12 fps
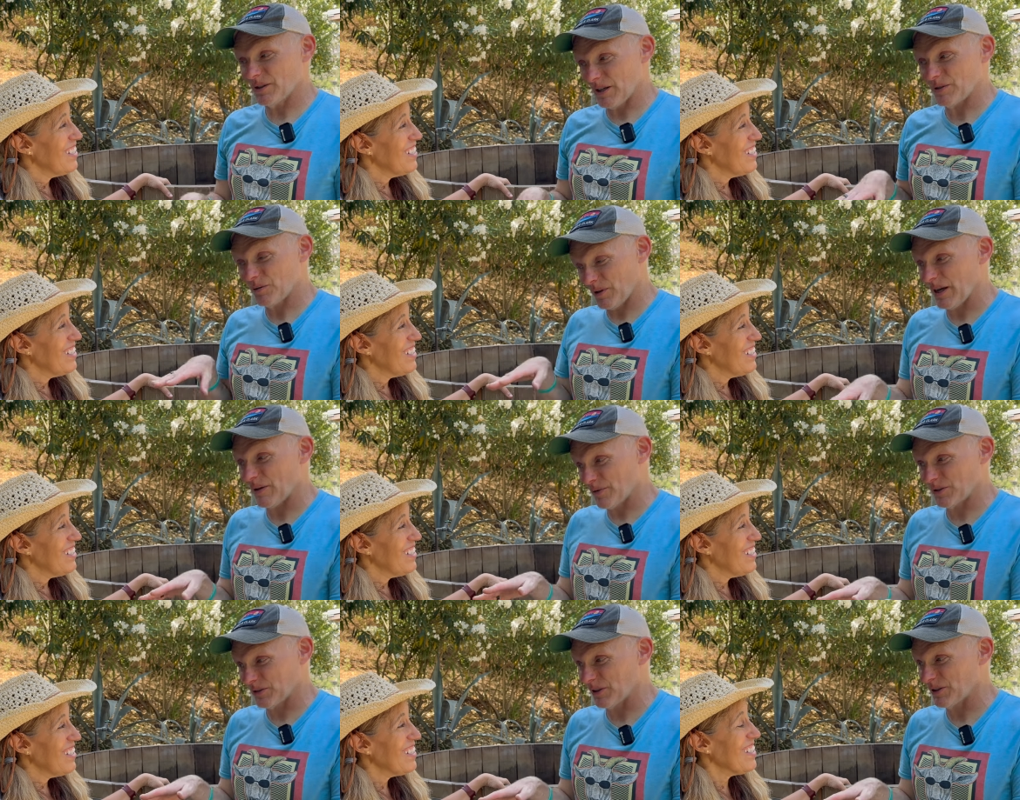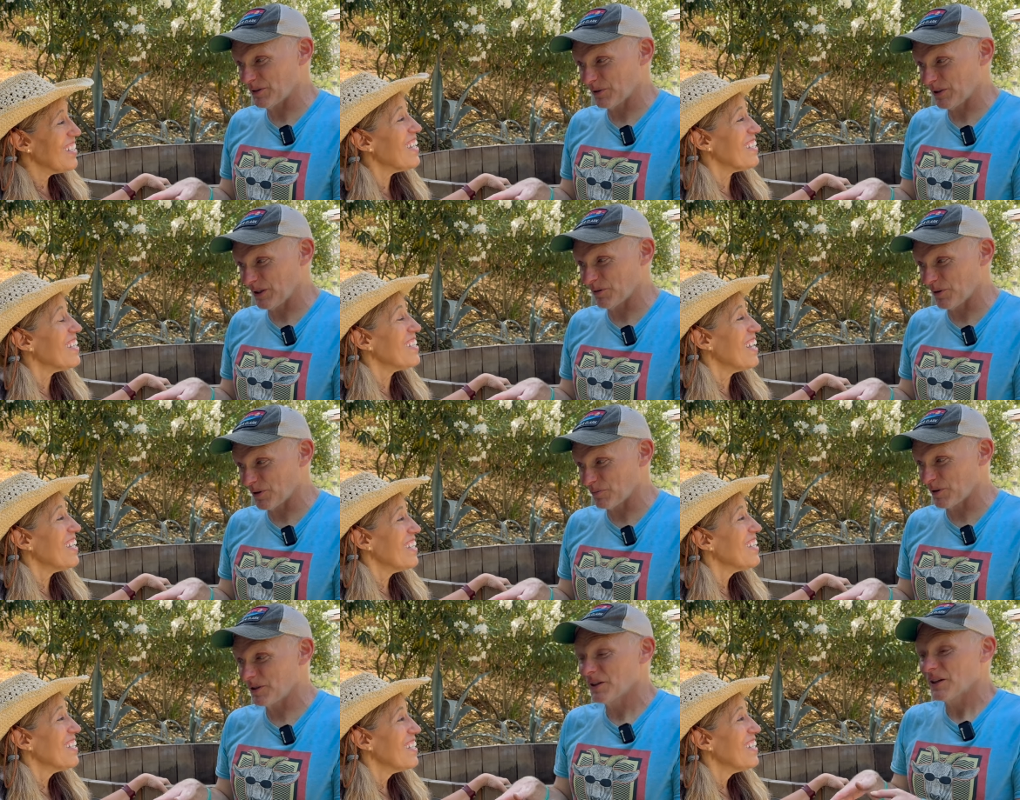Speaker 1: I don't have the studies yeah, right yeah, here yeah. with
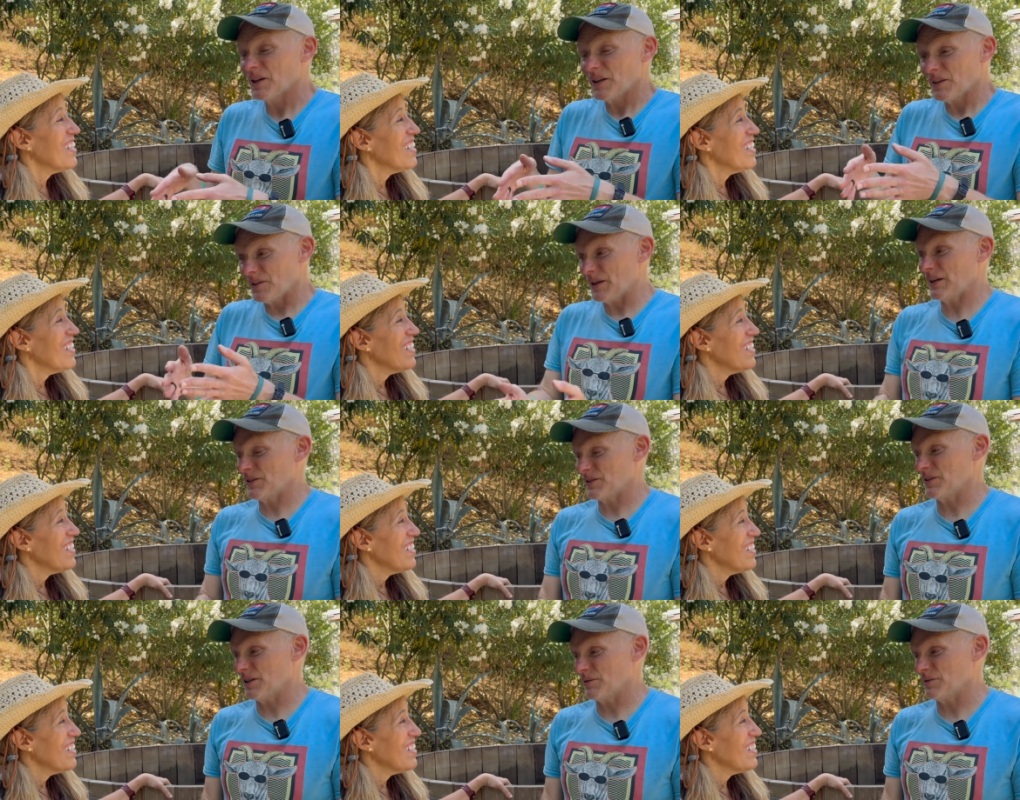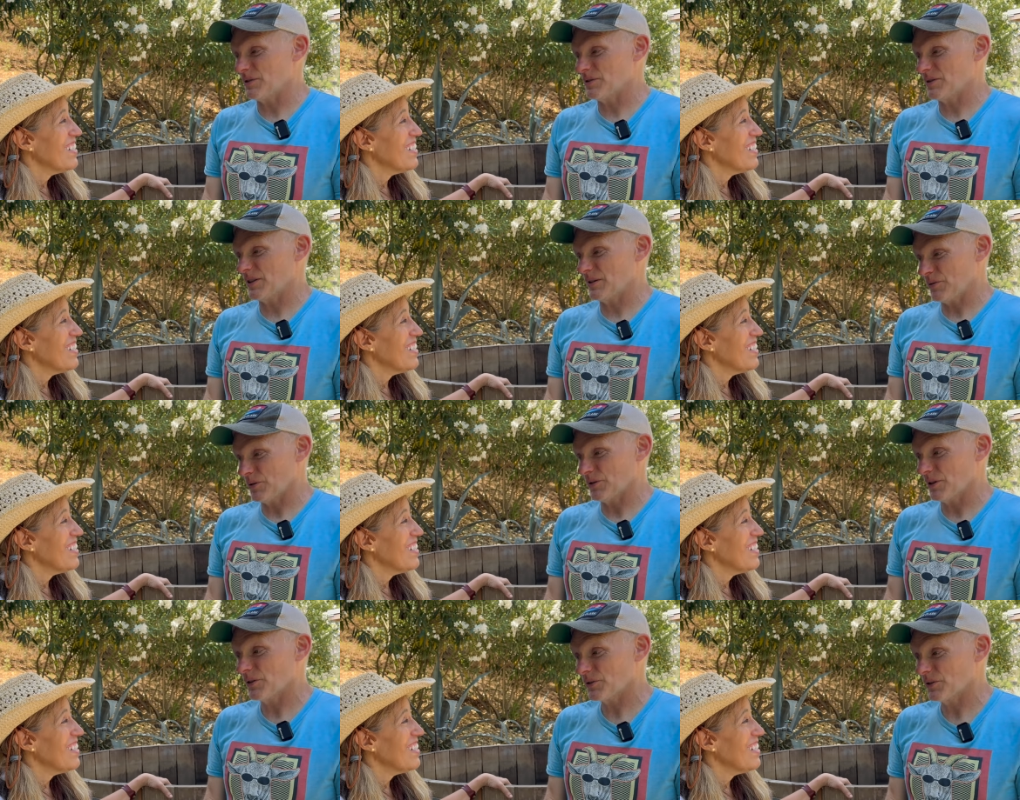me. That is the evidence that I've heard
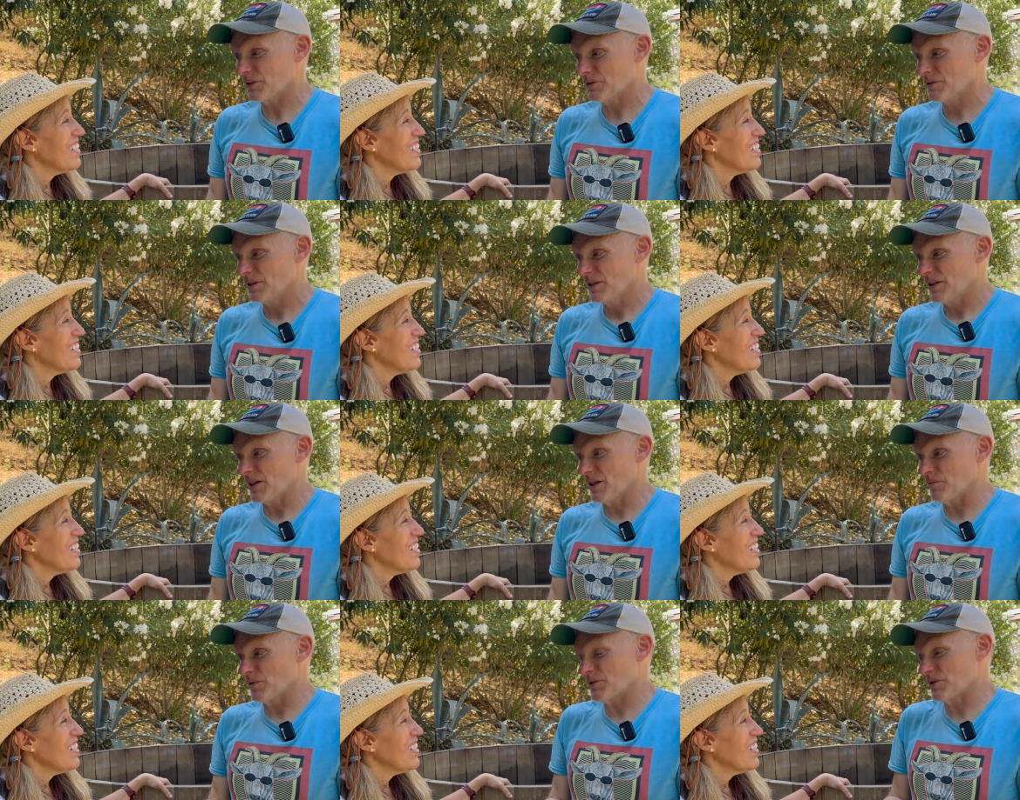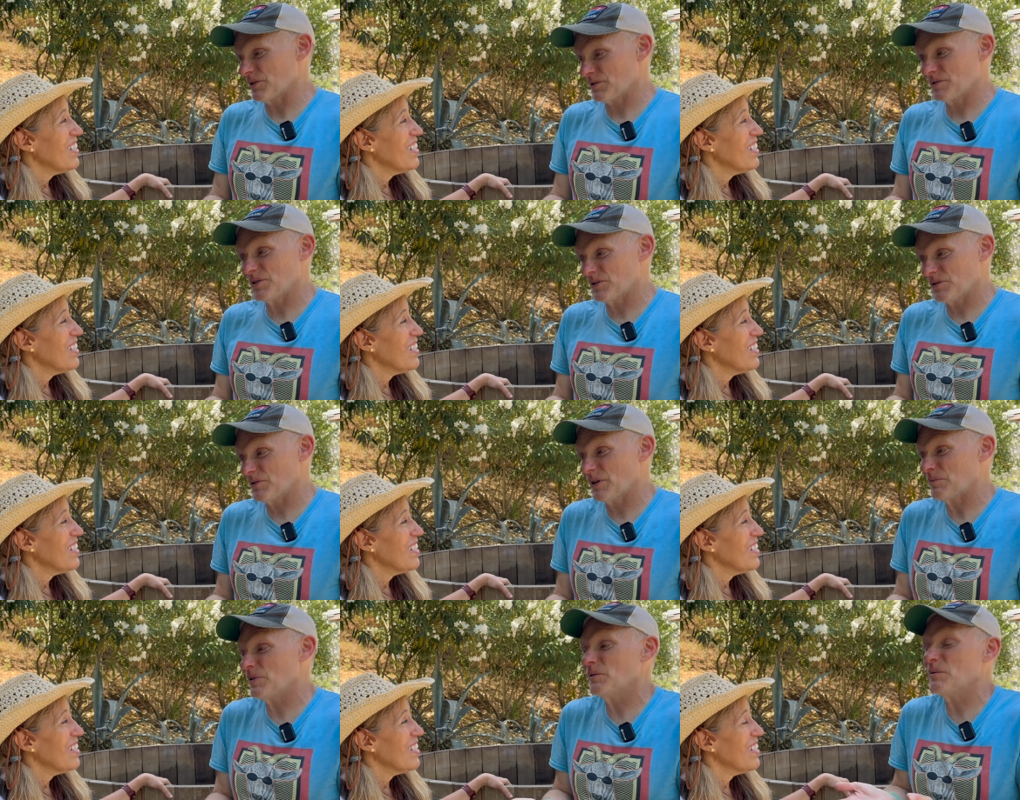also, um, which is just
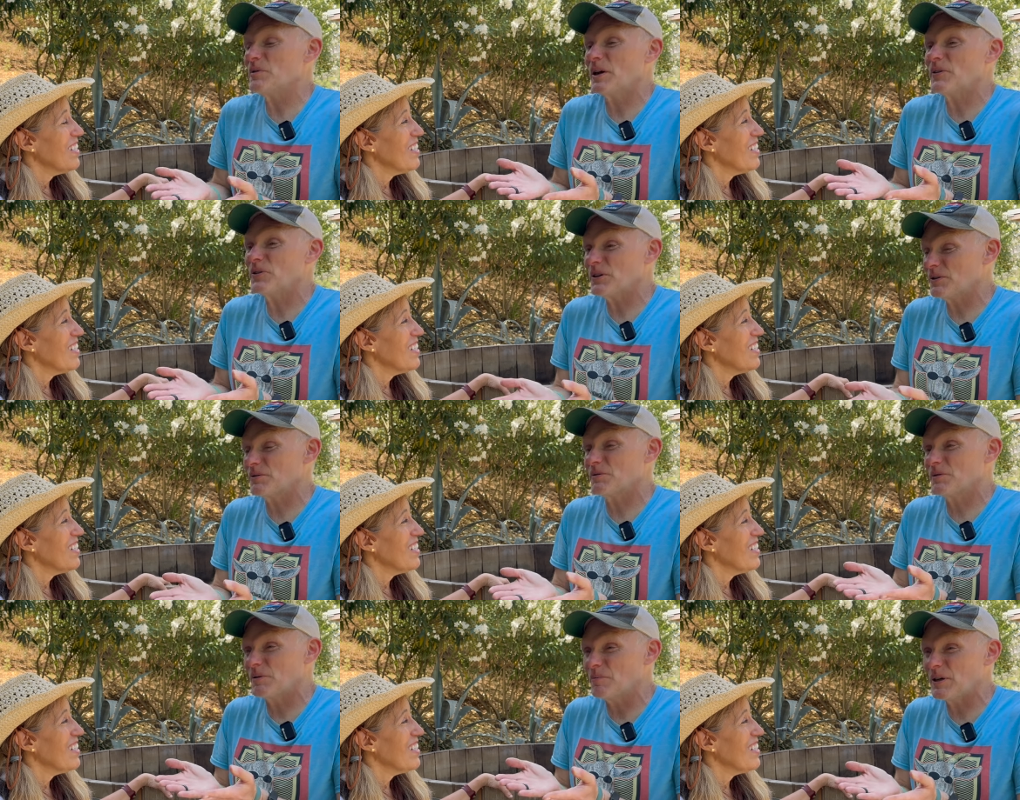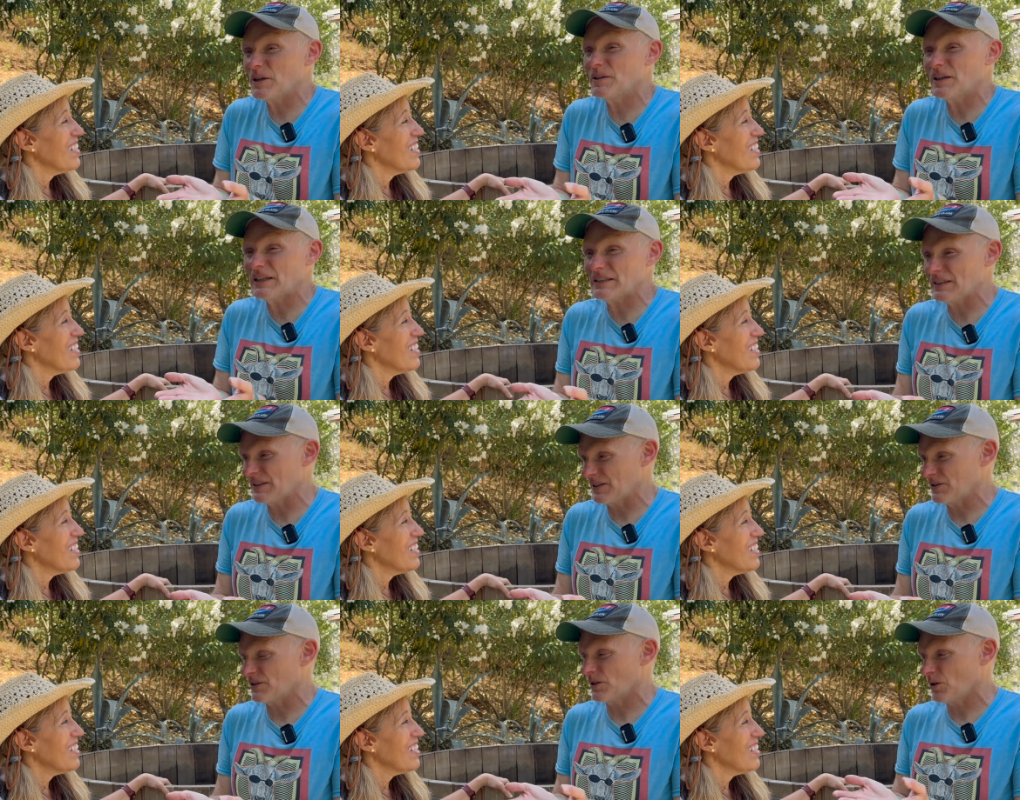great. I mean, I think the main idea
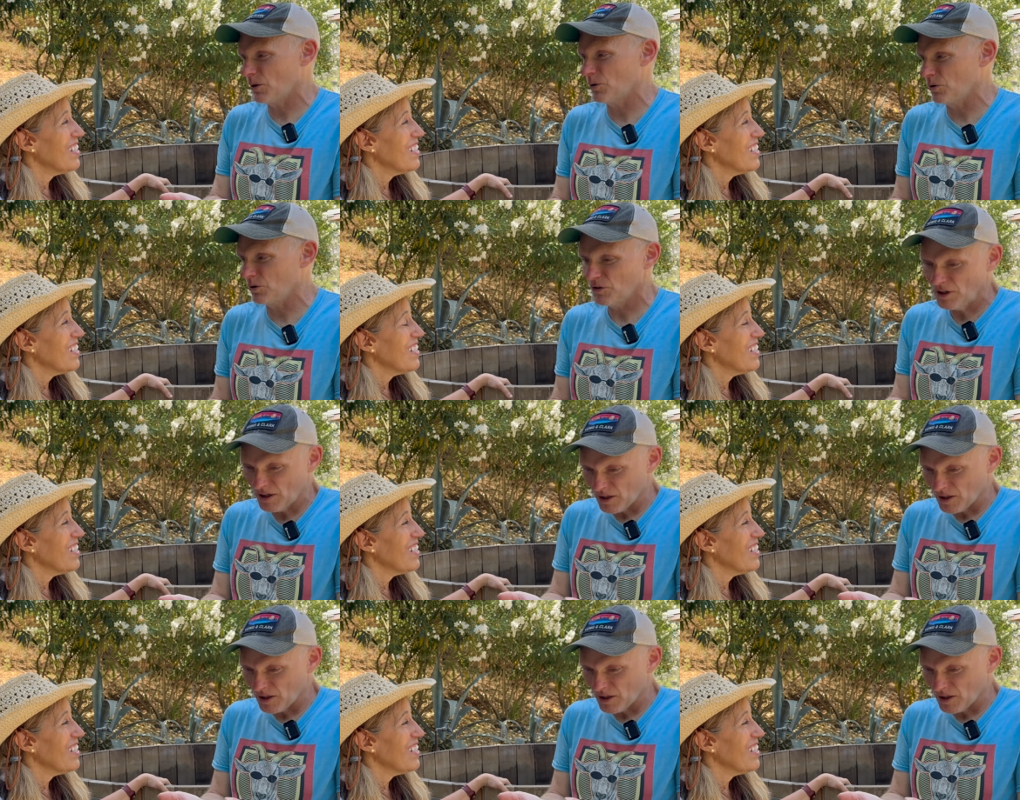is that cold